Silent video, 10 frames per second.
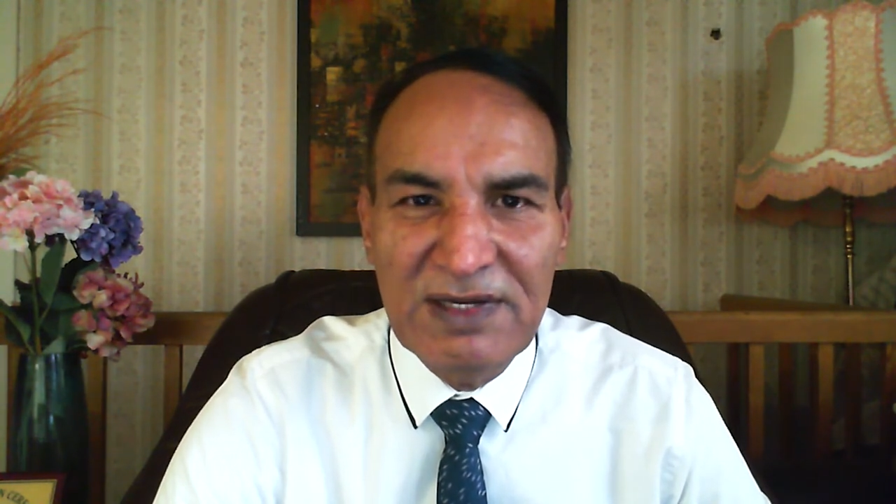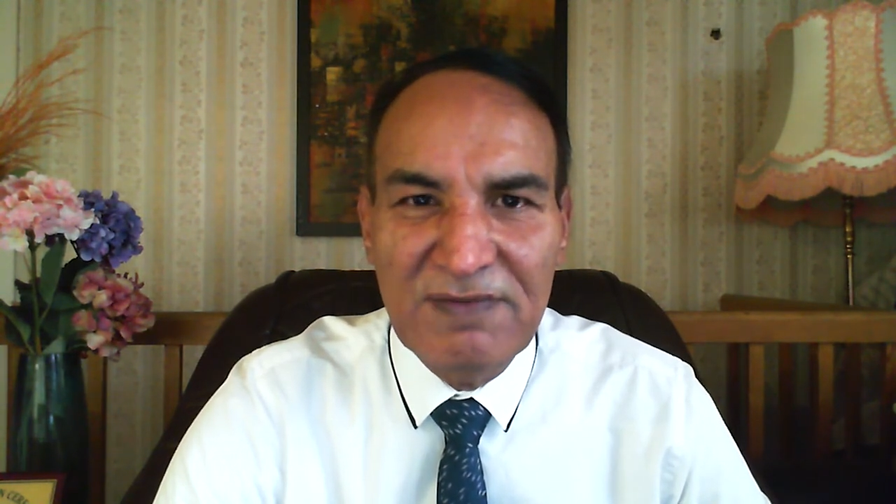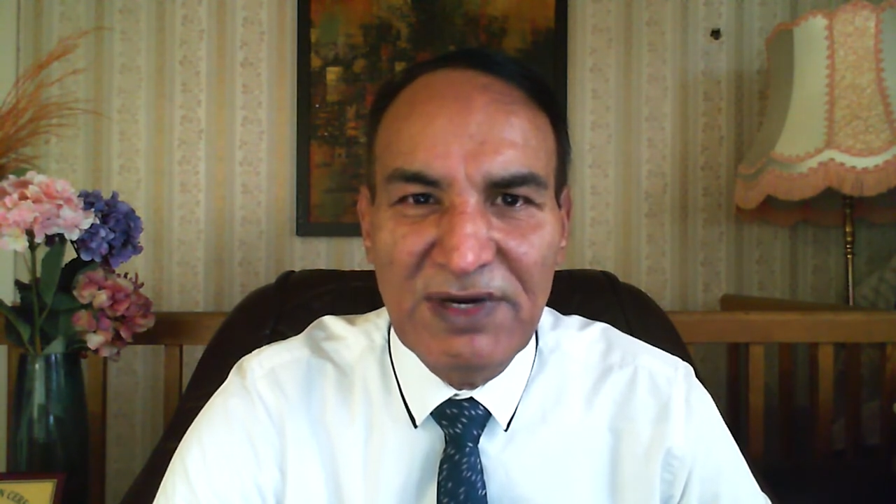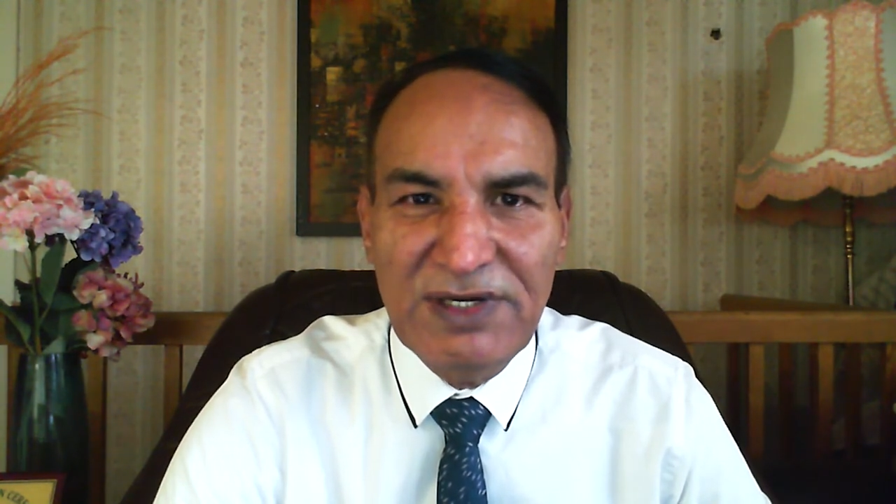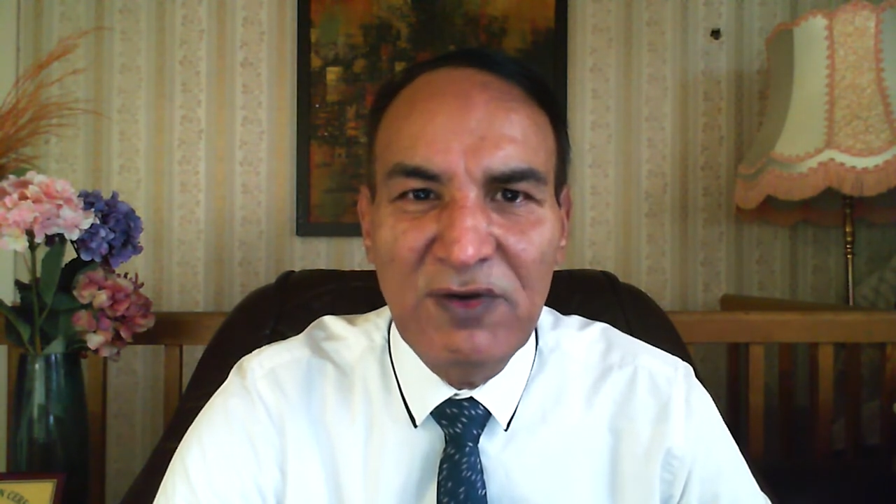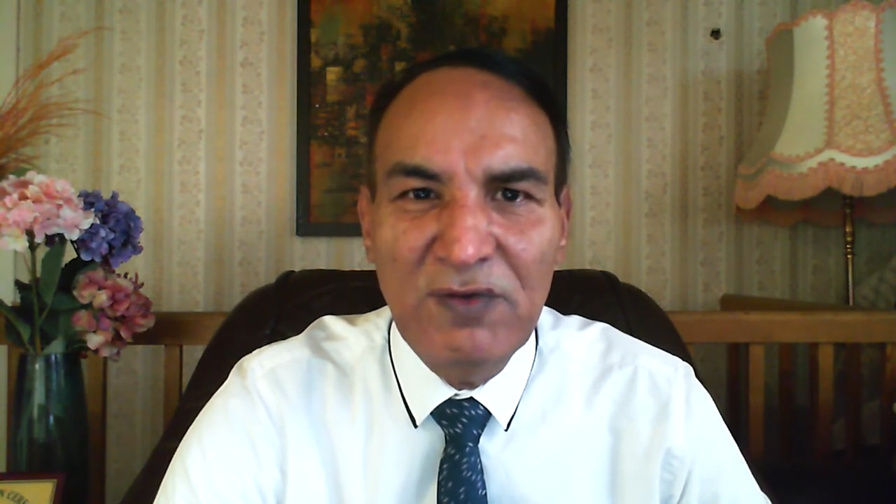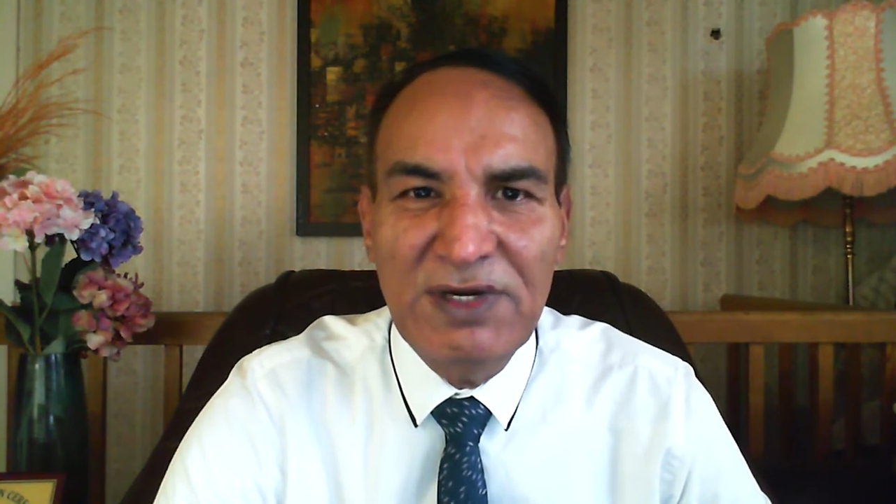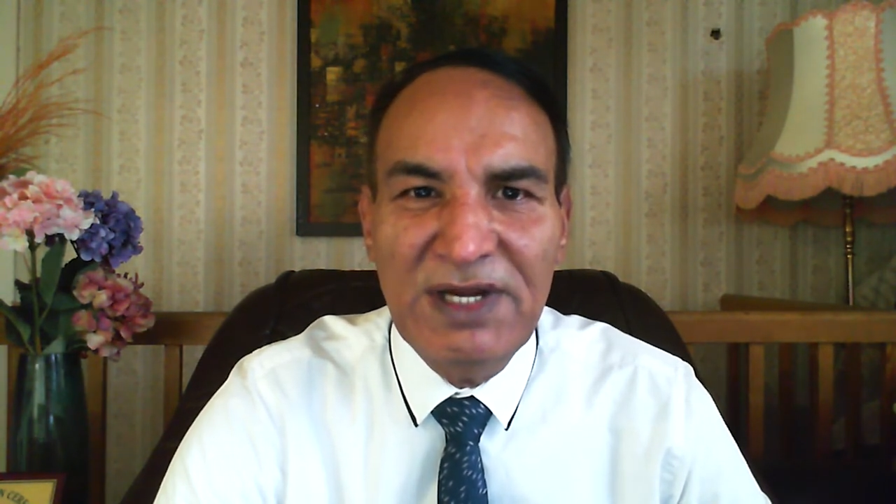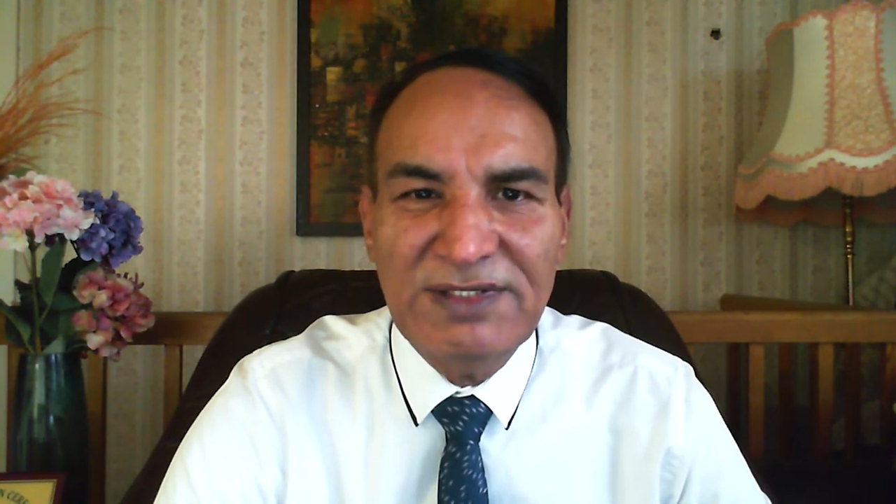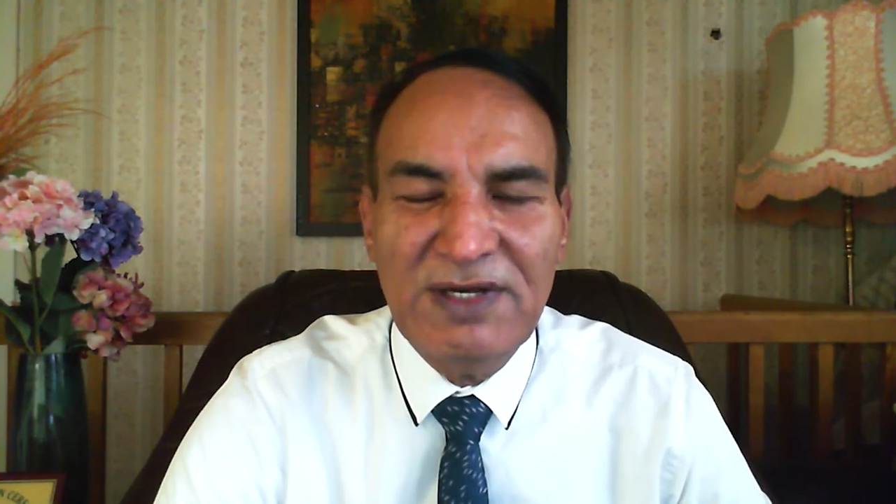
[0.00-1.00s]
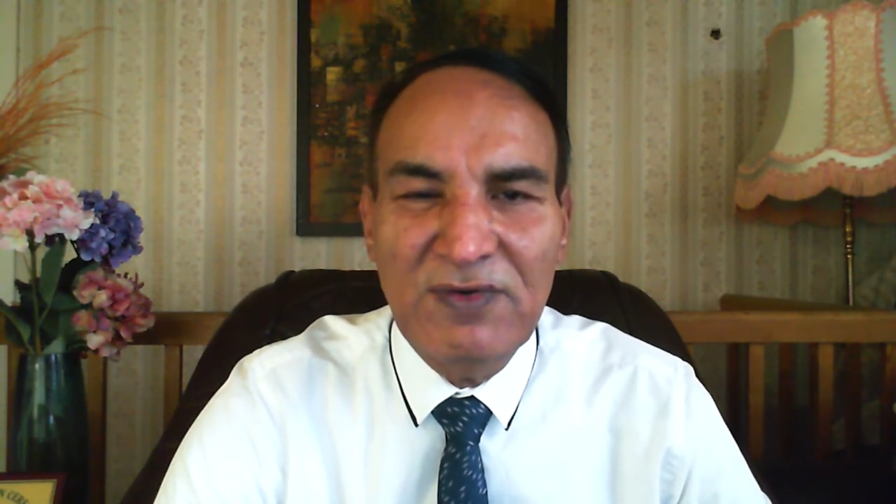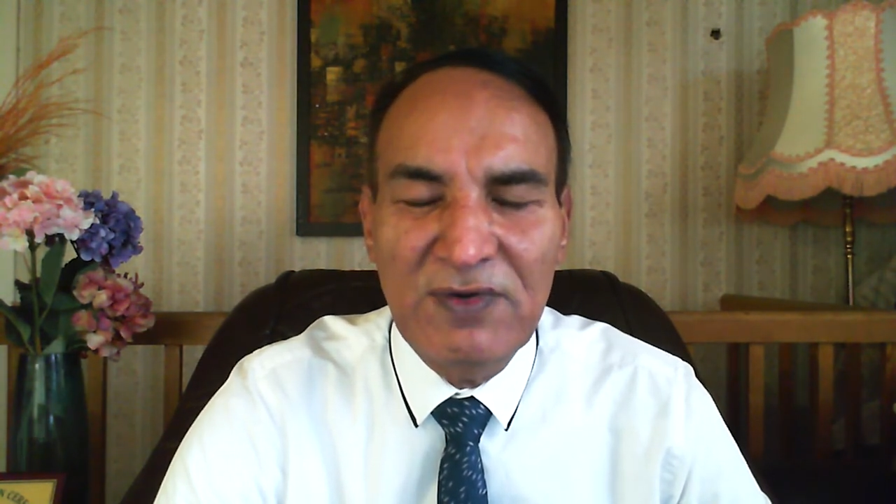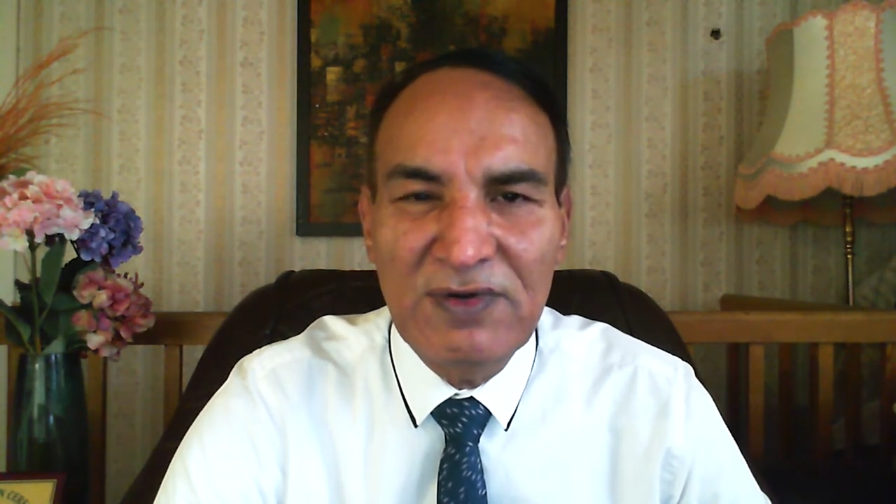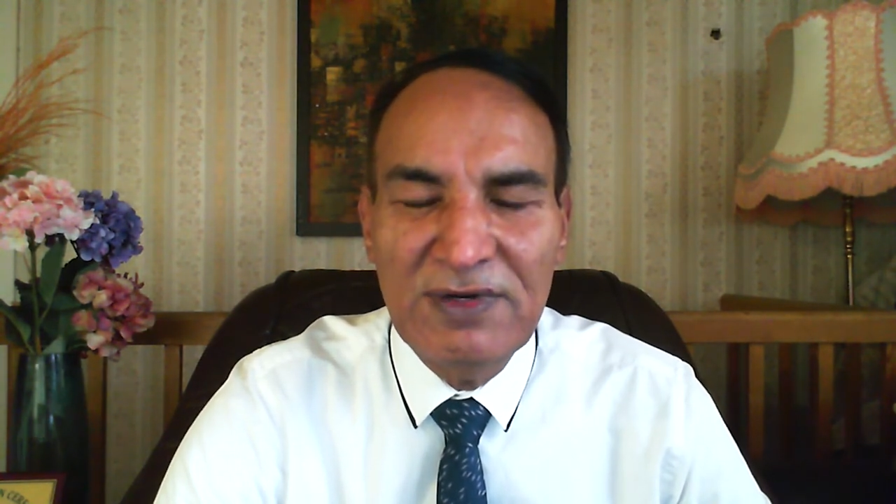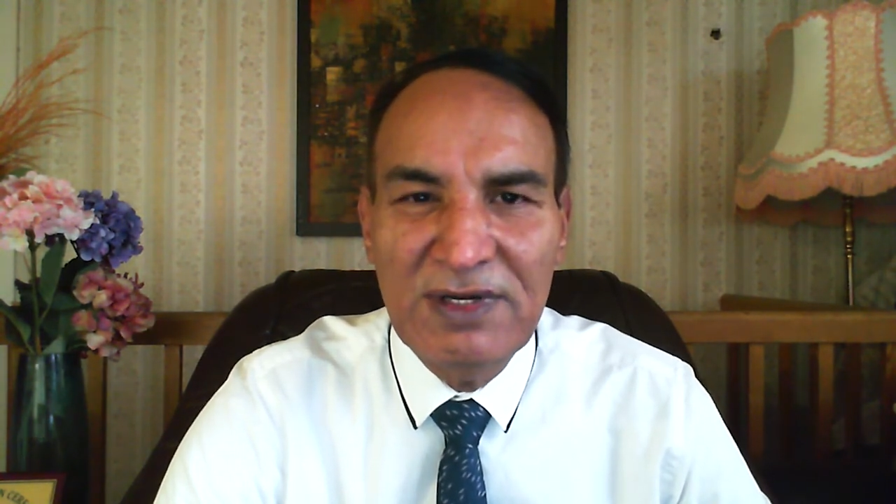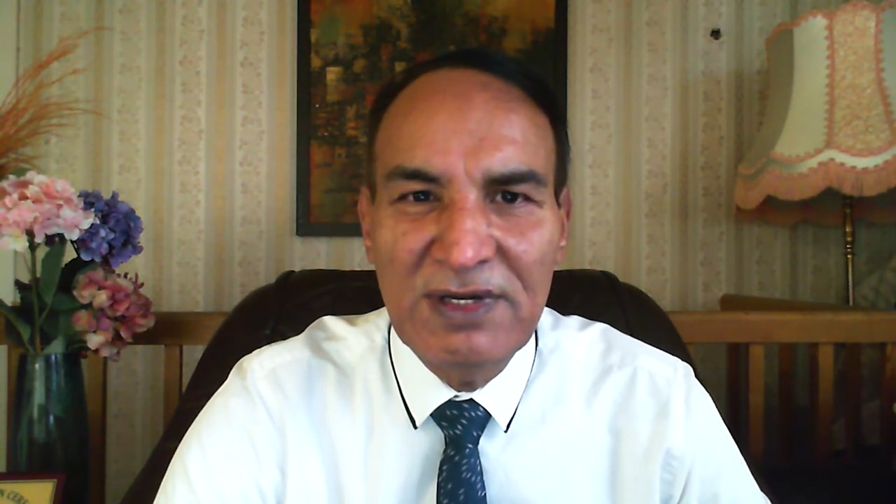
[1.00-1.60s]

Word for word: but human as a whole.